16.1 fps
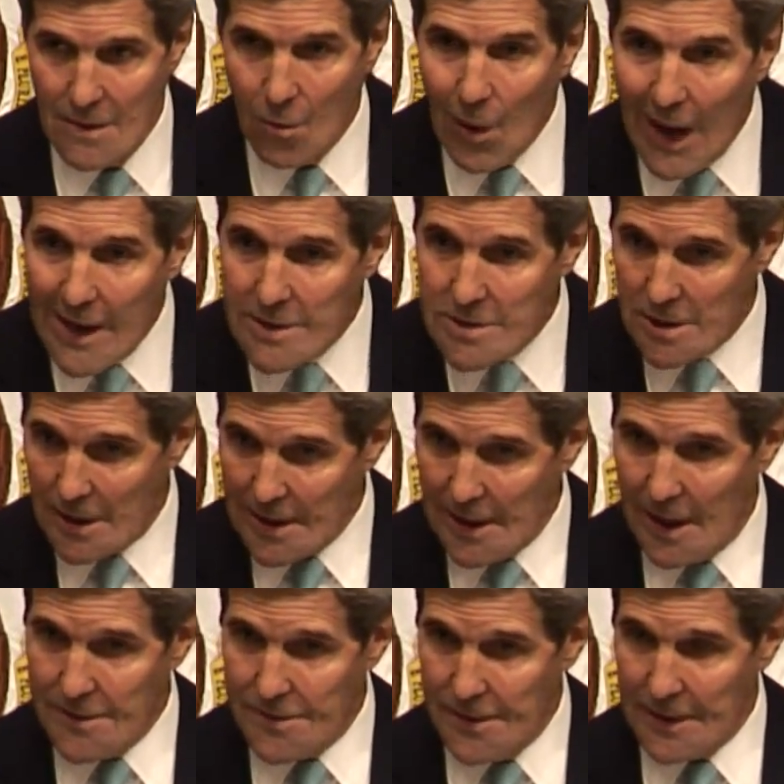
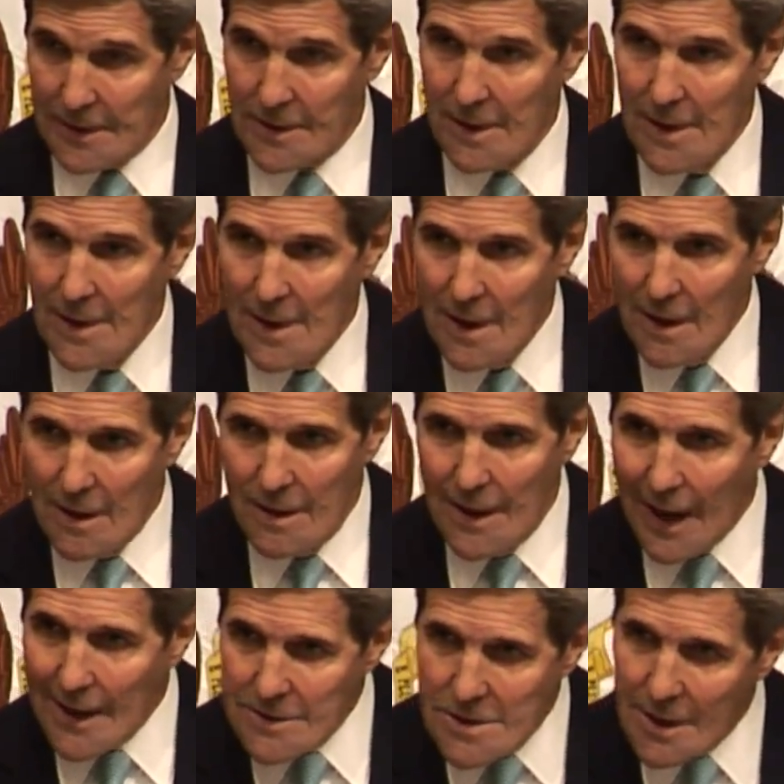wisely I think,
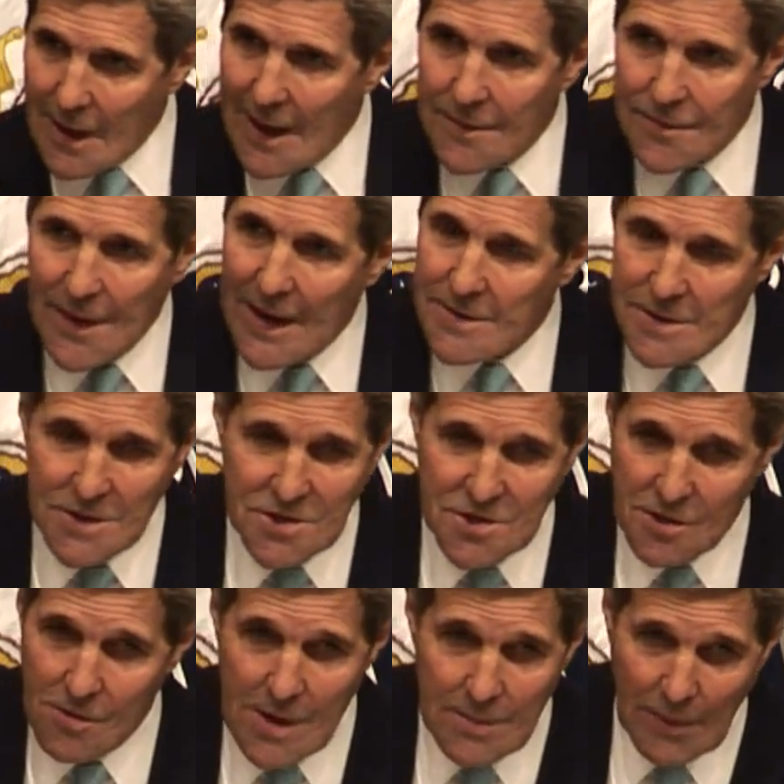not to let that
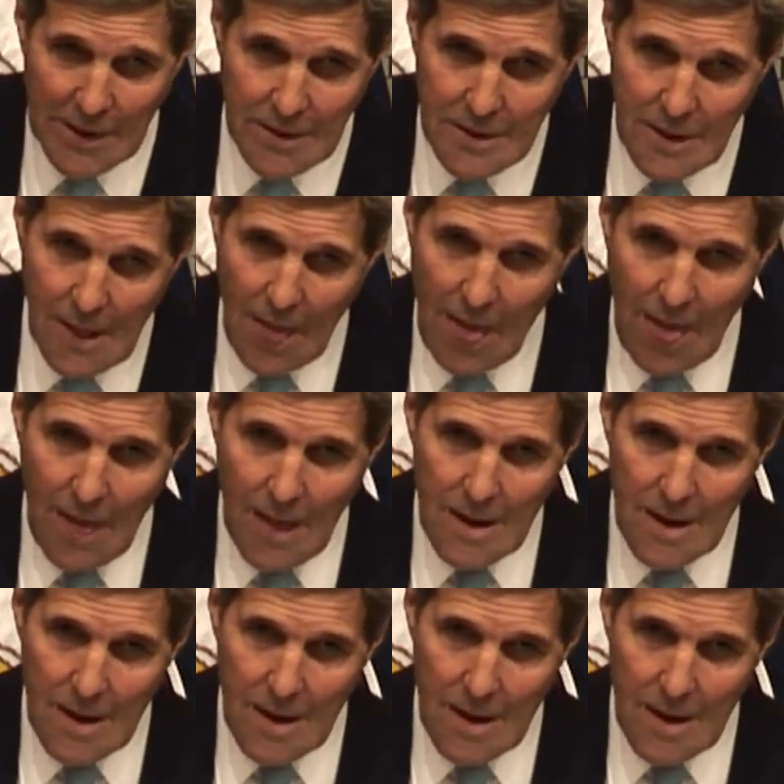disagreement